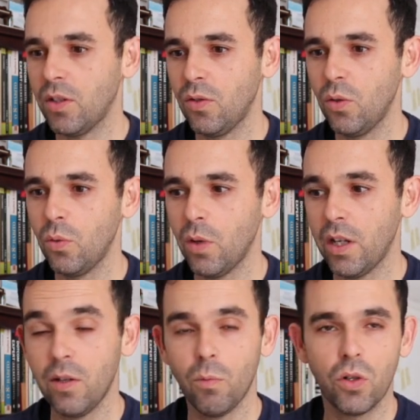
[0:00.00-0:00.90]
can do,
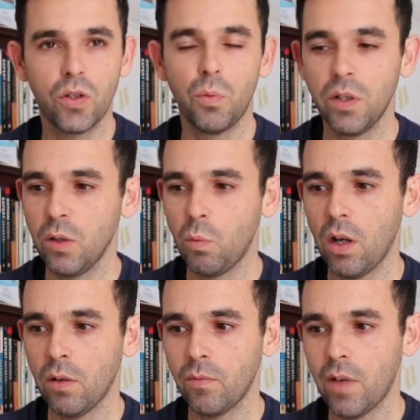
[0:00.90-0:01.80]
and it works really
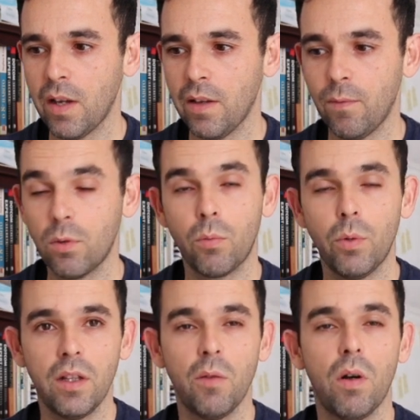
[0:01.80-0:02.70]
well. It worked
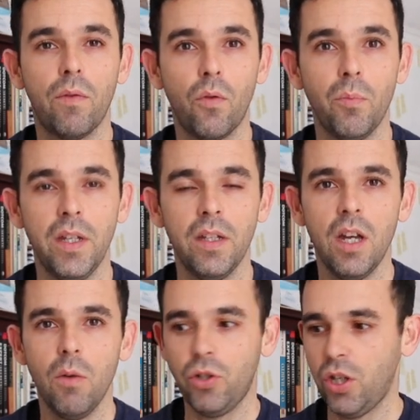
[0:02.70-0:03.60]
really well for me,
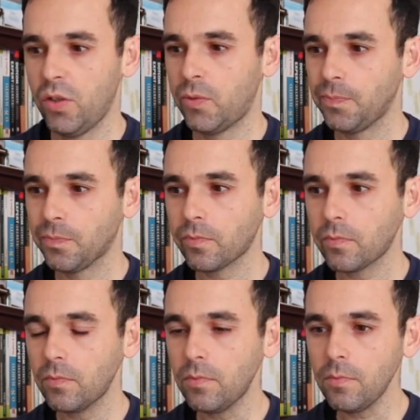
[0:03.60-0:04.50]
which is,
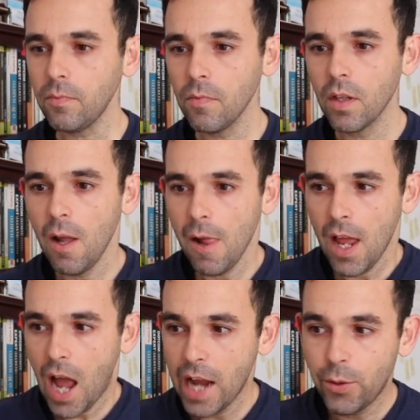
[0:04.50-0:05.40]

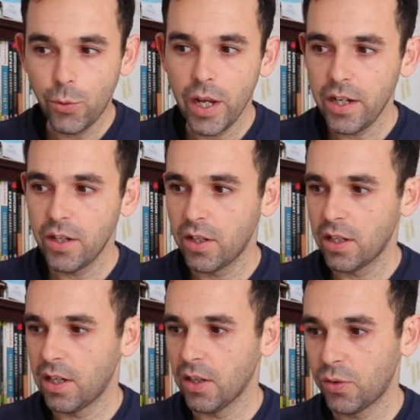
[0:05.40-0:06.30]
I created
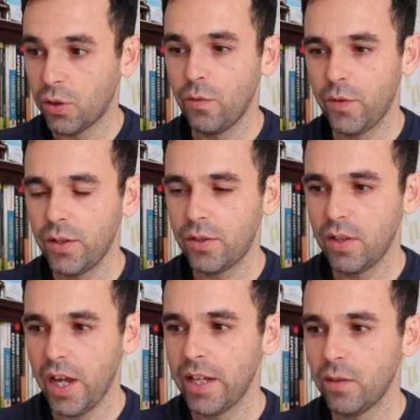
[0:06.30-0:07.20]
a
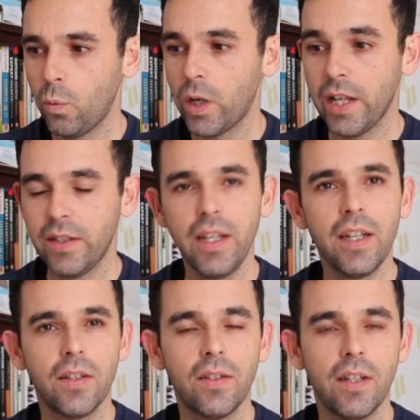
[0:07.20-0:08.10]
service, and what I
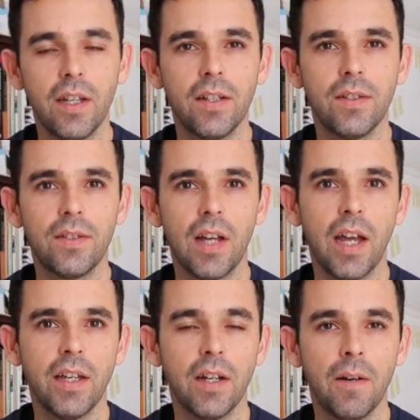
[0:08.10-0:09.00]
did is
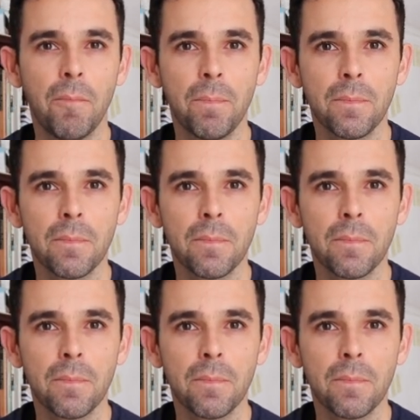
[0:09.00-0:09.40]
I